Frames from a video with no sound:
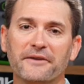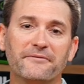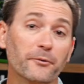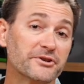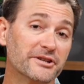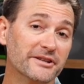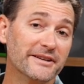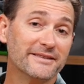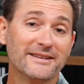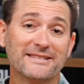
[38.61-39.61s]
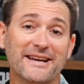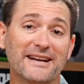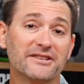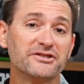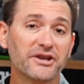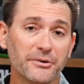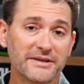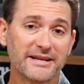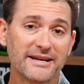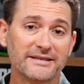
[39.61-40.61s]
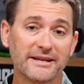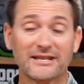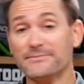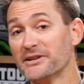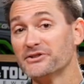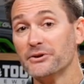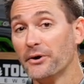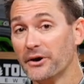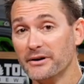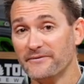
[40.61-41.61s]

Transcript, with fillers: Unfortunately, the design is so enticing and it's been so hard